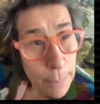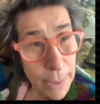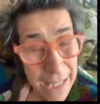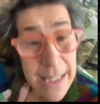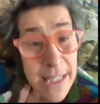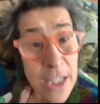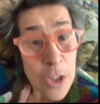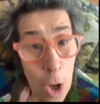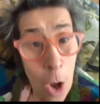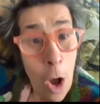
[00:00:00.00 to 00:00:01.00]
it
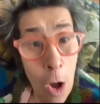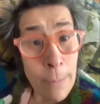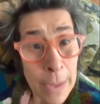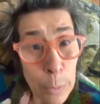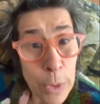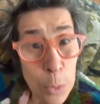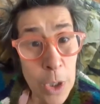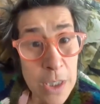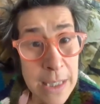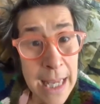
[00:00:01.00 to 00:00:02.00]
didn't harm that we'd
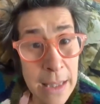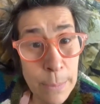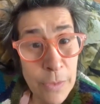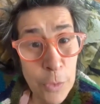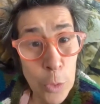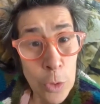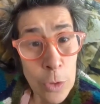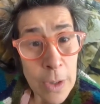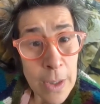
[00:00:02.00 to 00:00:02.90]
worked together before.